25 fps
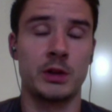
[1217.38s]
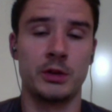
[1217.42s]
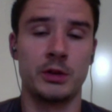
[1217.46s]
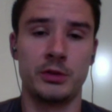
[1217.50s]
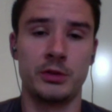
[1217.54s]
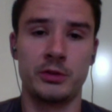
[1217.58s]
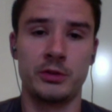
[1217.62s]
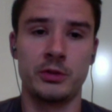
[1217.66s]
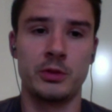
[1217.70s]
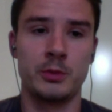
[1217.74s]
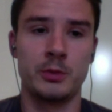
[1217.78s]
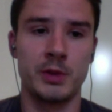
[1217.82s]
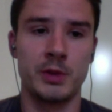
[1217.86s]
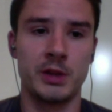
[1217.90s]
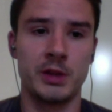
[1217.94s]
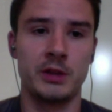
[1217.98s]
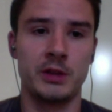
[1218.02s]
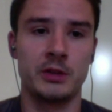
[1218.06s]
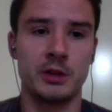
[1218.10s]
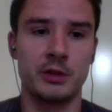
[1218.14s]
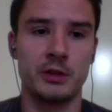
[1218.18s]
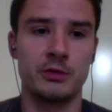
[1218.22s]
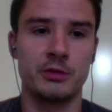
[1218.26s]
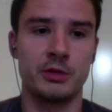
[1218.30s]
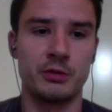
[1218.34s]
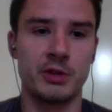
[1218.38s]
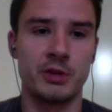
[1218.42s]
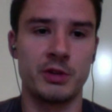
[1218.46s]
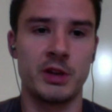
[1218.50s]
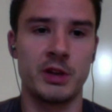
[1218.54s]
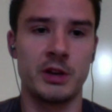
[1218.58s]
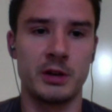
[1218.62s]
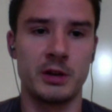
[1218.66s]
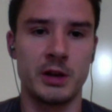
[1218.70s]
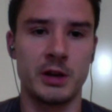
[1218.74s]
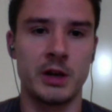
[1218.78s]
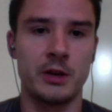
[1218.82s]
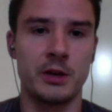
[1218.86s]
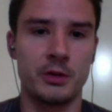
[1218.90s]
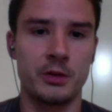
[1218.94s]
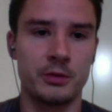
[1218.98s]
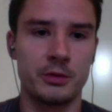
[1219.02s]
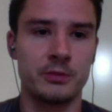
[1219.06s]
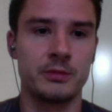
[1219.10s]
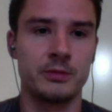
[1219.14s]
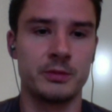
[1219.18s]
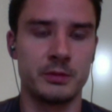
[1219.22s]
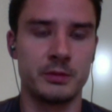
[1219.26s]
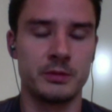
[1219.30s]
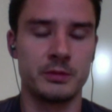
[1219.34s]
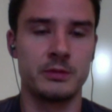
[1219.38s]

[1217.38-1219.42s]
we're close to a million dollar run rate now.